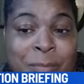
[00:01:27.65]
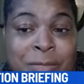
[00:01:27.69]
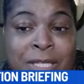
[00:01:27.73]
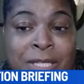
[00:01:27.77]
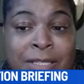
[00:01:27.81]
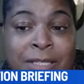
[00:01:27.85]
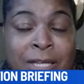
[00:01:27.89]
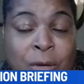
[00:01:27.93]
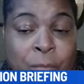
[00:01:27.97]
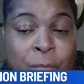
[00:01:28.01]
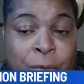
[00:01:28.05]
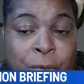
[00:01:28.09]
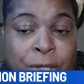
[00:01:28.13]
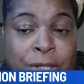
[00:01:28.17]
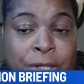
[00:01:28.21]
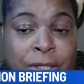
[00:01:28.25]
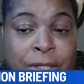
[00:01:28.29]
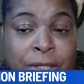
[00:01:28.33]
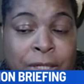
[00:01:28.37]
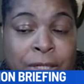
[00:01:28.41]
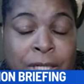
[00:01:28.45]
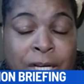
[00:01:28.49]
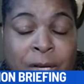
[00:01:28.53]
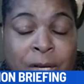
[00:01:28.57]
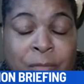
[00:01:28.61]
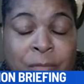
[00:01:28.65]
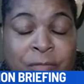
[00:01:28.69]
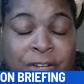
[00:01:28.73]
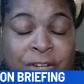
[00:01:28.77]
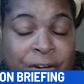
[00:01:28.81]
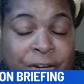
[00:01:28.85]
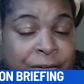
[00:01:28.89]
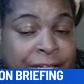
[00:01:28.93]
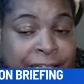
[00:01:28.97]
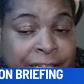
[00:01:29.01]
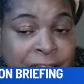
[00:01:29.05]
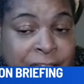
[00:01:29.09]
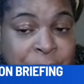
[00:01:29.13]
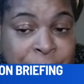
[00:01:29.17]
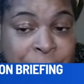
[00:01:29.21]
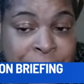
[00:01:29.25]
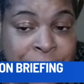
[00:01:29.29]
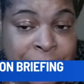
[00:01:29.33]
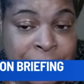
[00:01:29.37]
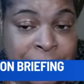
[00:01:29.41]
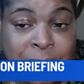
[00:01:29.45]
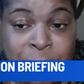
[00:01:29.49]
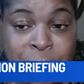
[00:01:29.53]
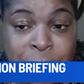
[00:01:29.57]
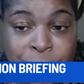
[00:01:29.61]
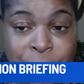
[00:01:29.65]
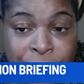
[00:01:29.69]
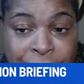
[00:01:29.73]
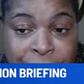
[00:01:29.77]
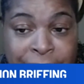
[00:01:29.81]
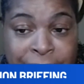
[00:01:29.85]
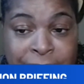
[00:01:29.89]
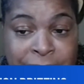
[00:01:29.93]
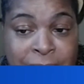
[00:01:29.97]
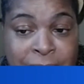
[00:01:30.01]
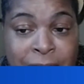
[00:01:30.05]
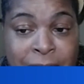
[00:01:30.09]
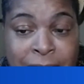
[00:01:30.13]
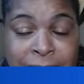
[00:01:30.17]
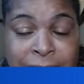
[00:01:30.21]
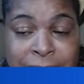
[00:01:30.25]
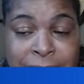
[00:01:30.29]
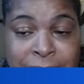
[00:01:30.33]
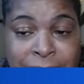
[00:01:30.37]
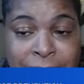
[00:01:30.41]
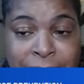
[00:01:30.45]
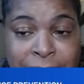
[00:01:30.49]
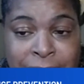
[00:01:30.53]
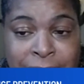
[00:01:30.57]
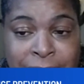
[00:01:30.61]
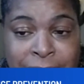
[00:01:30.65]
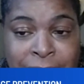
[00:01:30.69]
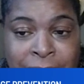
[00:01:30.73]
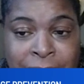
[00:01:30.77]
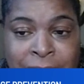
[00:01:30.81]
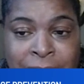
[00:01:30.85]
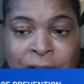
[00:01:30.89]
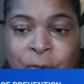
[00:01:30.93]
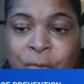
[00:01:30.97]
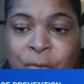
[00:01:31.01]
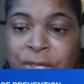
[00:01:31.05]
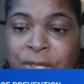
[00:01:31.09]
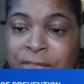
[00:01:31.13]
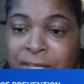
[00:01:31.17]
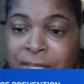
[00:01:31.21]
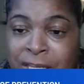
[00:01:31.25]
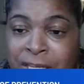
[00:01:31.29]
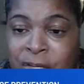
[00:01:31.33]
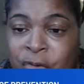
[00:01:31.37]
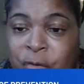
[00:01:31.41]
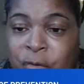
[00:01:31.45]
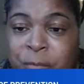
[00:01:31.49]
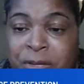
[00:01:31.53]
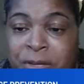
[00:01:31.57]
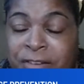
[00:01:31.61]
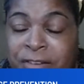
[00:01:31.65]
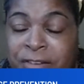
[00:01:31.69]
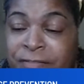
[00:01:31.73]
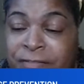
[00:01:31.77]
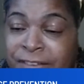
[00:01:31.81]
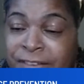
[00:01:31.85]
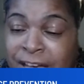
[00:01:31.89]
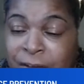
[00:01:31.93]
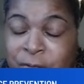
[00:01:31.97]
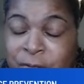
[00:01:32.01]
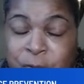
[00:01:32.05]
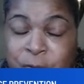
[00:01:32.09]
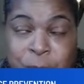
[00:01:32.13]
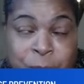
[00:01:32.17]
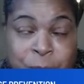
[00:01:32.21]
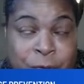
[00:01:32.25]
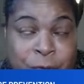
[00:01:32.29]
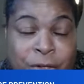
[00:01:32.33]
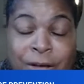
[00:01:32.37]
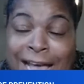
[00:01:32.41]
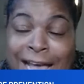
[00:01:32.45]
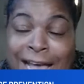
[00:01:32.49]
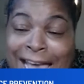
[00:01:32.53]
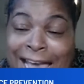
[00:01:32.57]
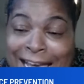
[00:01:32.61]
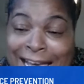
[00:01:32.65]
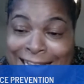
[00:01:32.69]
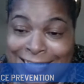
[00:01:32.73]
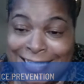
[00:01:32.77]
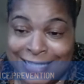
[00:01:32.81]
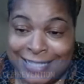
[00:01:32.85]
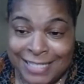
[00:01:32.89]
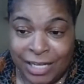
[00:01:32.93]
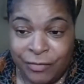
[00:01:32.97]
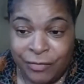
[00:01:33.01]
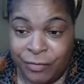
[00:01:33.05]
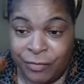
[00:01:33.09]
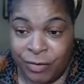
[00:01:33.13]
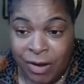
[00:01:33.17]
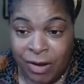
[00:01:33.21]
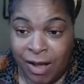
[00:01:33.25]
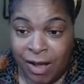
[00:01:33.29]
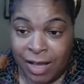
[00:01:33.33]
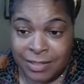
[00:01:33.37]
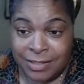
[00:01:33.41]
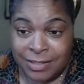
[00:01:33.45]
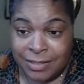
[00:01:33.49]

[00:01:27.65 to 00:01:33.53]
something that we're um, very interested in bringing to Austin. We think it will be a valuable asset for